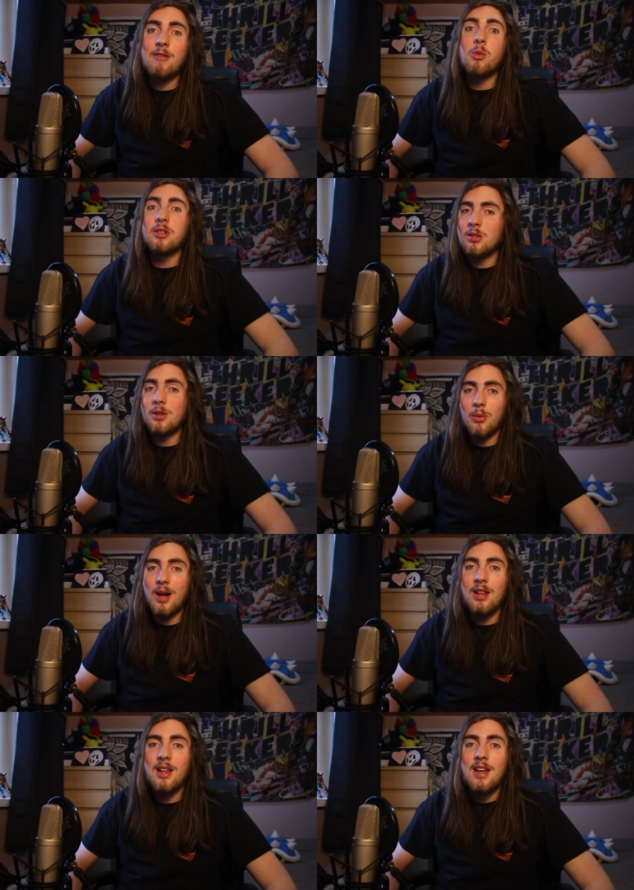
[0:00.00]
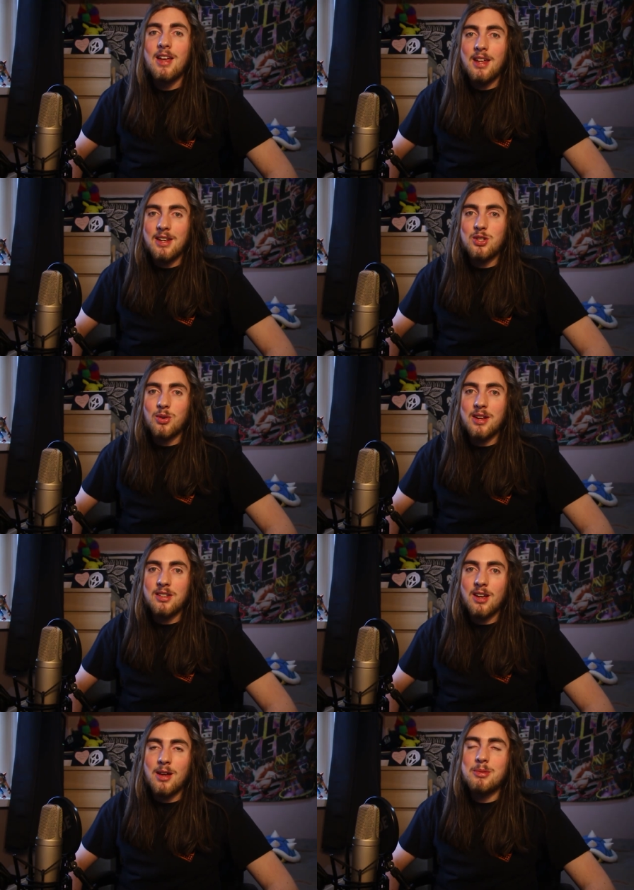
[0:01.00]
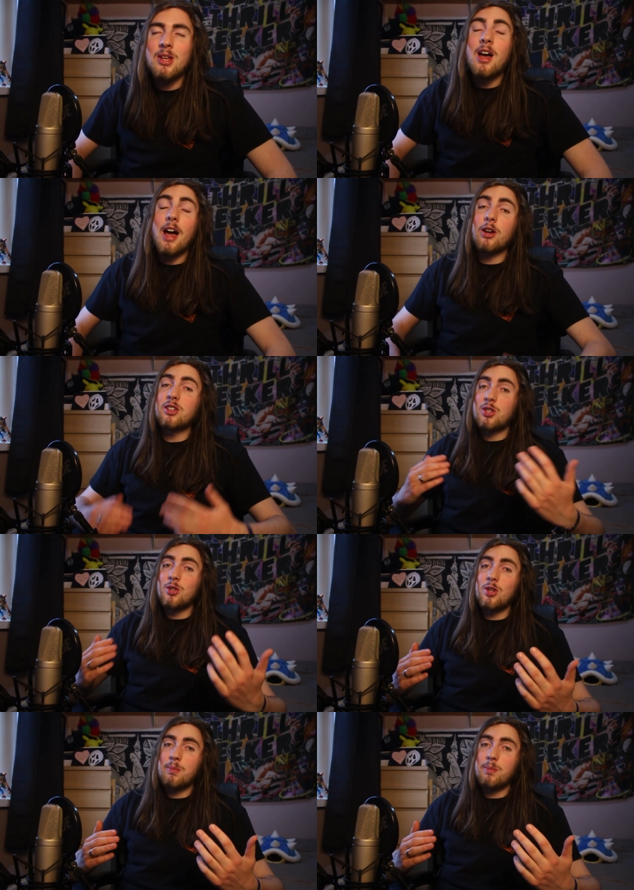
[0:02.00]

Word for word: everyone's doing well in these trying times. I got 2 new